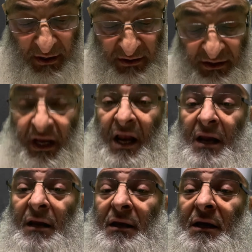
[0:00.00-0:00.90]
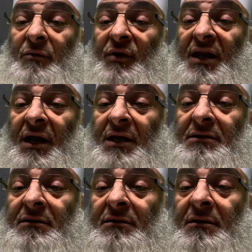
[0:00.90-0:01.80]
till he will
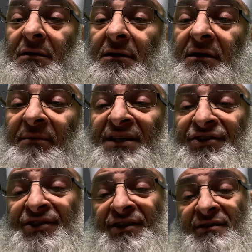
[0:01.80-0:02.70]
enter the masjid.